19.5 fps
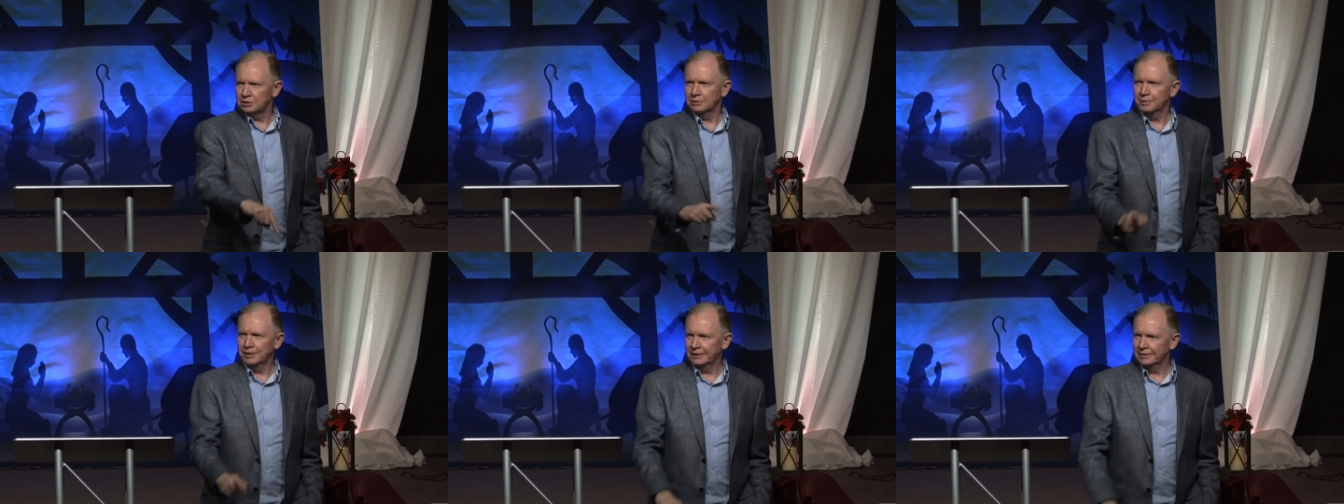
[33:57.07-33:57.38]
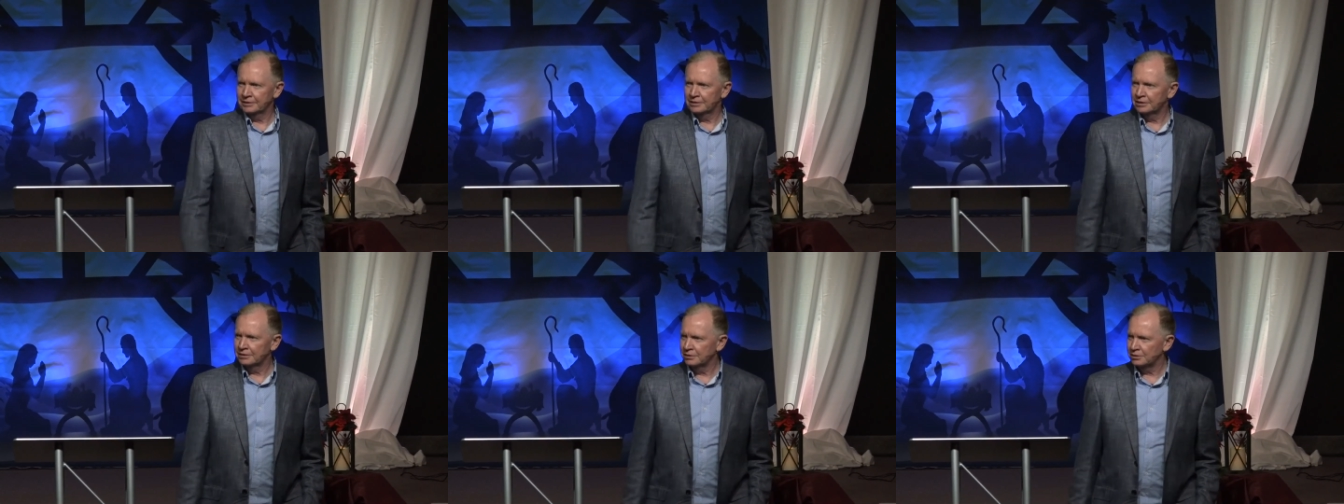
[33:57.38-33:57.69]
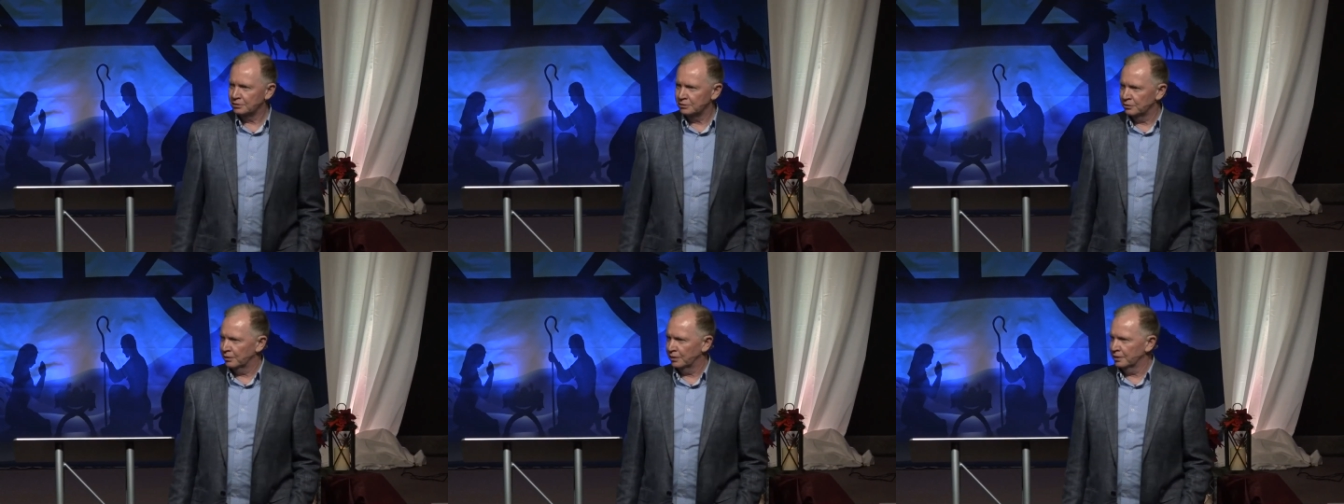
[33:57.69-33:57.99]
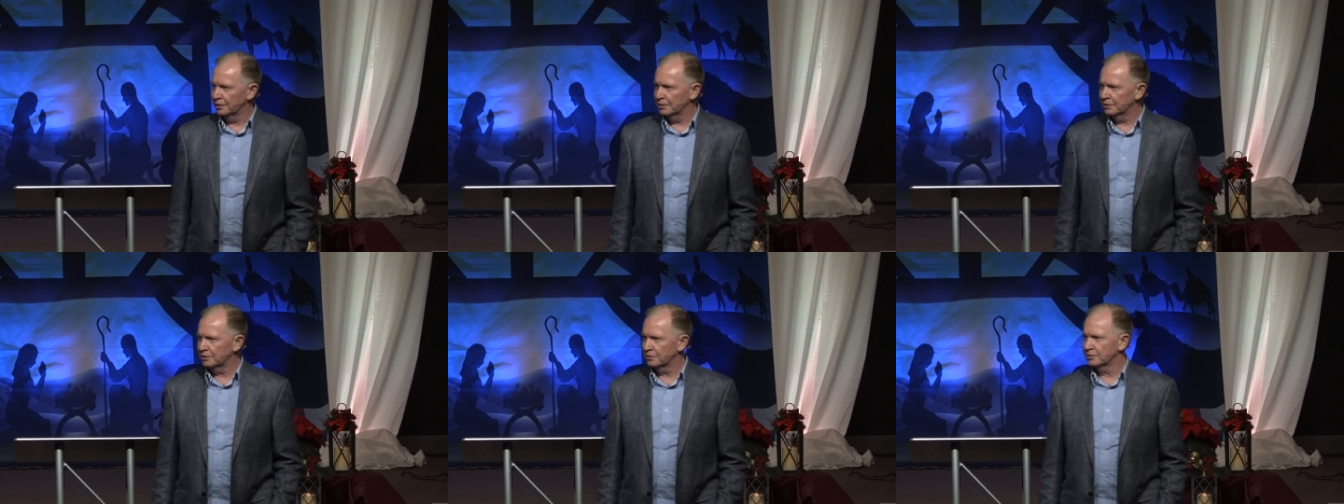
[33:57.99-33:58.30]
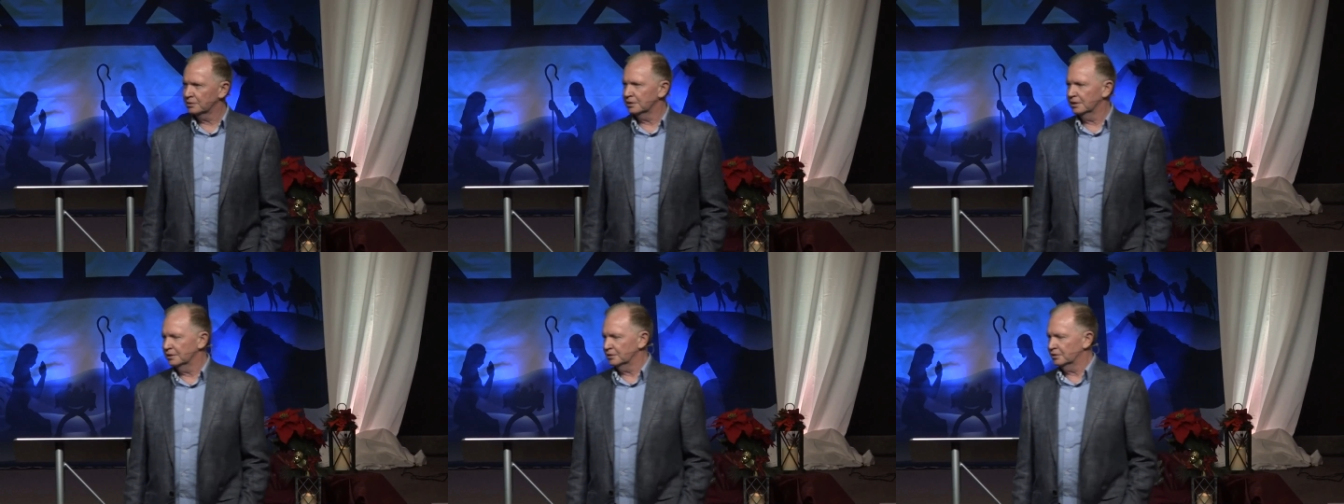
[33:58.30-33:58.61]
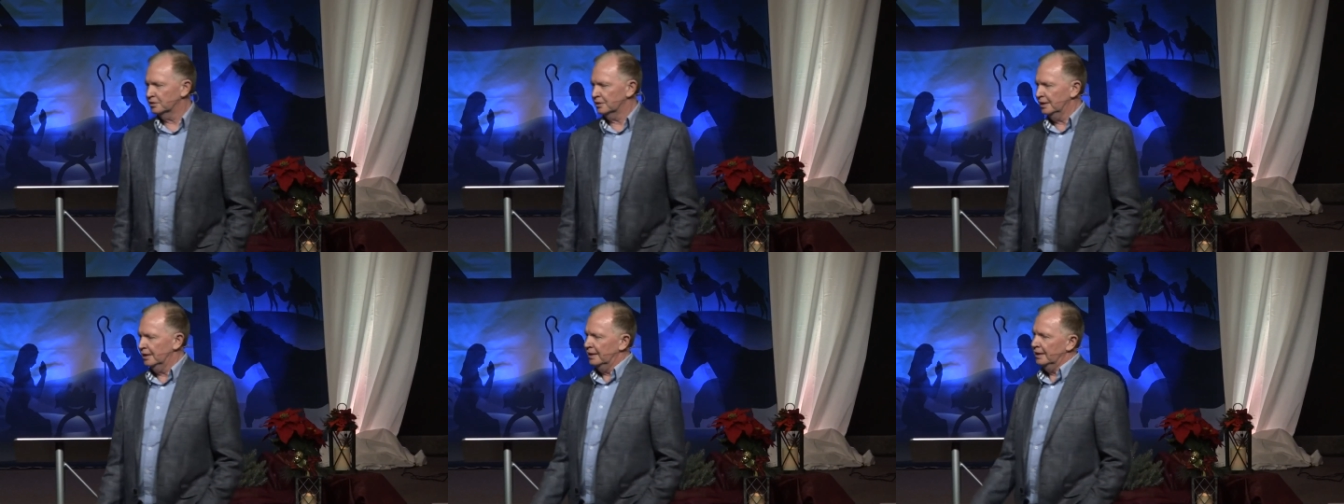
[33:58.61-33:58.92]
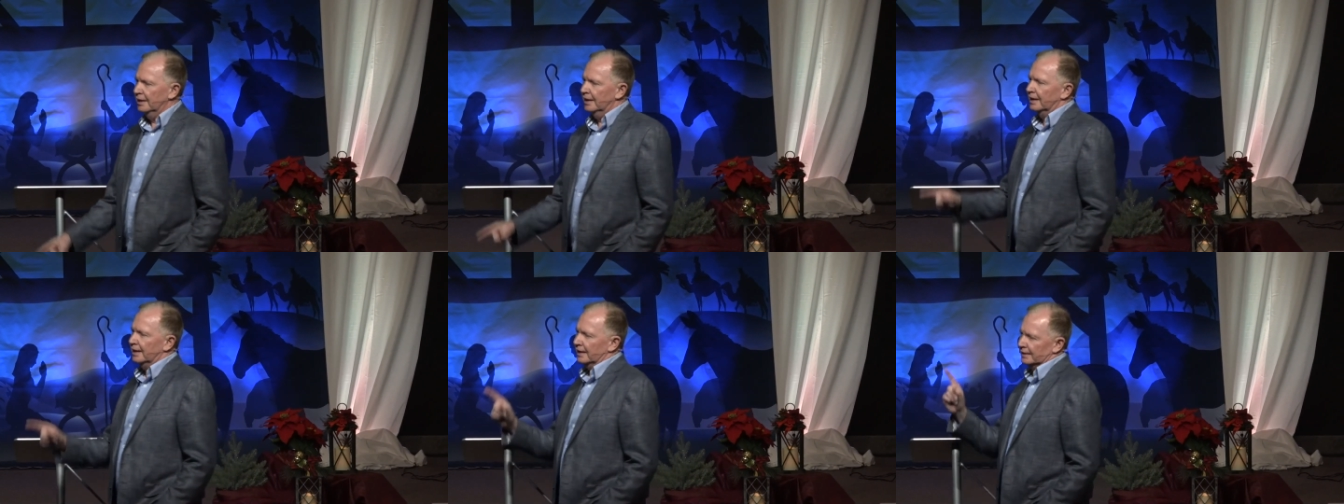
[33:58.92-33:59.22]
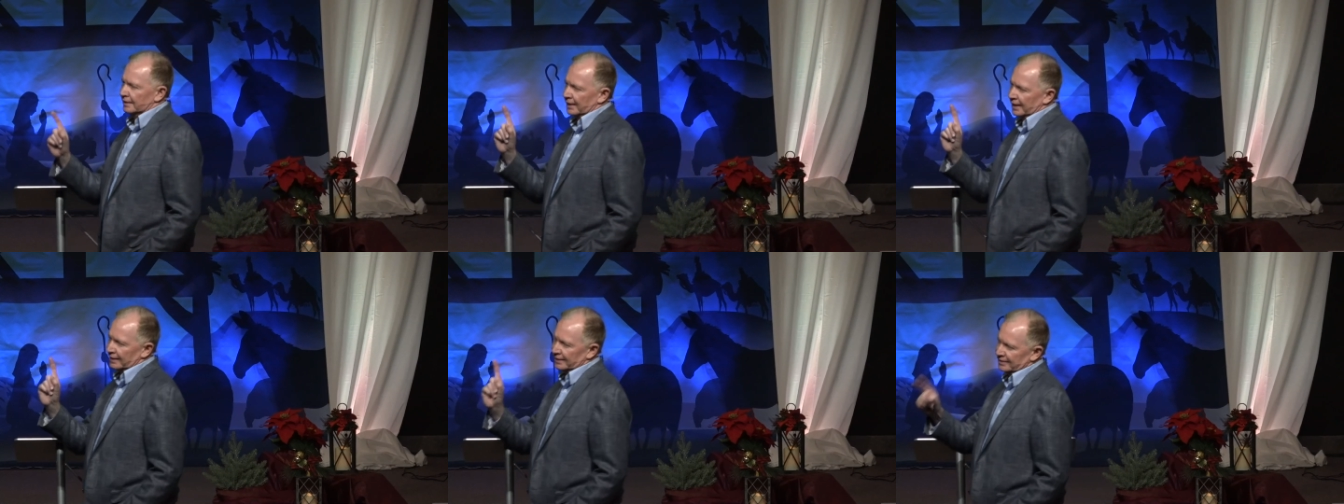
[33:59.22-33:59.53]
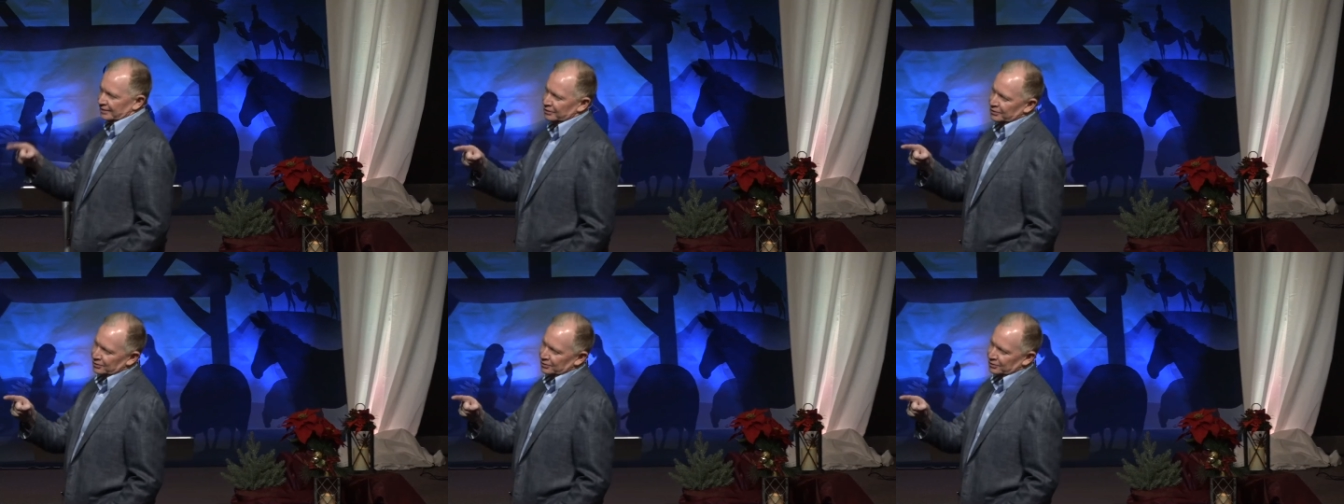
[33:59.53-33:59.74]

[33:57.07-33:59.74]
to be intentional on little things. And that little